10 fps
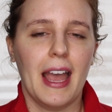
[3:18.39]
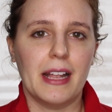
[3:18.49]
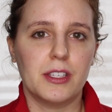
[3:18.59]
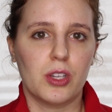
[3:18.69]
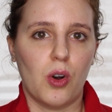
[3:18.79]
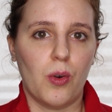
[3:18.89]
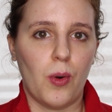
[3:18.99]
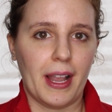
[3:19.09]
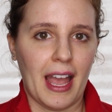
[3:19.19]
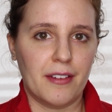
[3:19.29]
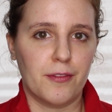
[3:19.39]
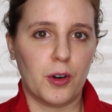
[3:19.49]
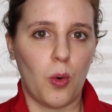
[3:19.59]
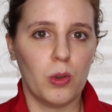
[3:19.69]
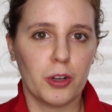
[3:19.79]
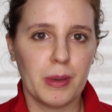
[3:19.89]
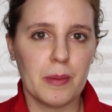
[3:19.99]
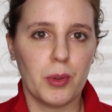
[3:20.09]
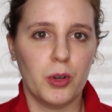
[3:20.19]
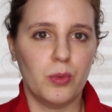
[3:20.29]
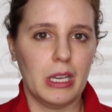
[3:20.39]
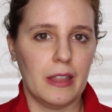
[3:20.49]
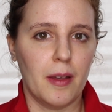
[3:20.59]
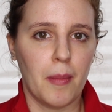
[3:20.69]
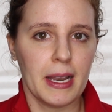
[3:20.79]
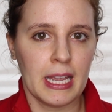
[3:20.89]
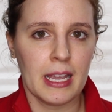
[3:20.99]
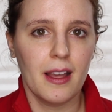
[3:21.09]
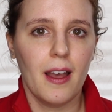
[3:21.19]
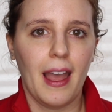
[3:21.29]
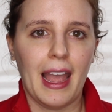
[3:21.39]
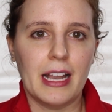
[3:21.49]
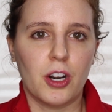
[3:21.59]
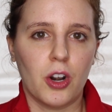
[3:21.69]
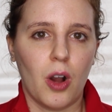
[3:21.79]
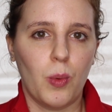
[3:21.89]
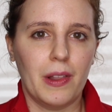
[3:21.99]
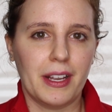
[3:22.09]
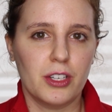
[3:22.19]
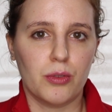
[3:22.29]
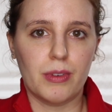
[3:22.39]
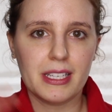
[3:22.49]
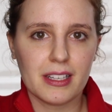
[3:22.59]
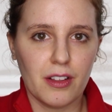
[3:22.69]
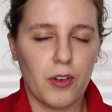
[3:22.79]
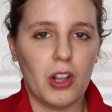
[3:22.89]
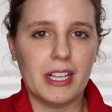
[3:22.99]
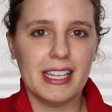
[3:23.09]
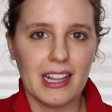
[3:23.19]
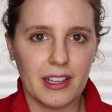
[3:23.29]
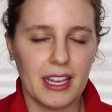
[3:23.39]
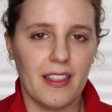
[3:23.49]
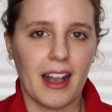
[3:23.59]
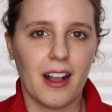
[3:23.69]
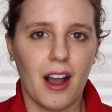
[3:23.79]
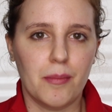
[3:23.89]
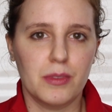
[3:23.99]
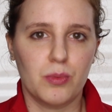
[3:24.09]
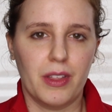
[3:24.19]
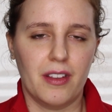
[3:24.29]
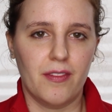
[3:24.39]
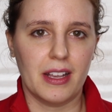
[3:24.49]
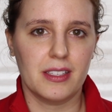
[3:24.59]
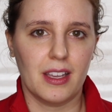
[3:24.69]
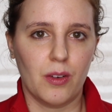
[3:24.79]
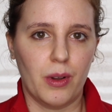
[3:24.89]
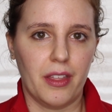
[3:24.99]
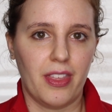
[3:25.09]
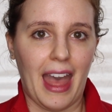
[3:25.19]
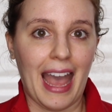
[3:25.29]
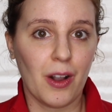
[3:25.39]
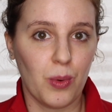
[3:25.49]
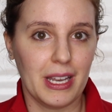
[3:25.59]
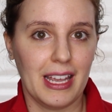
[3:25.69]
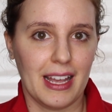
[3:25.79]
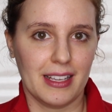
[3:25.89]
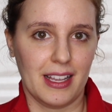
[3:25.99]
And so again, for older people who need the money and are not willing to risk the volatility that comes with investing with equity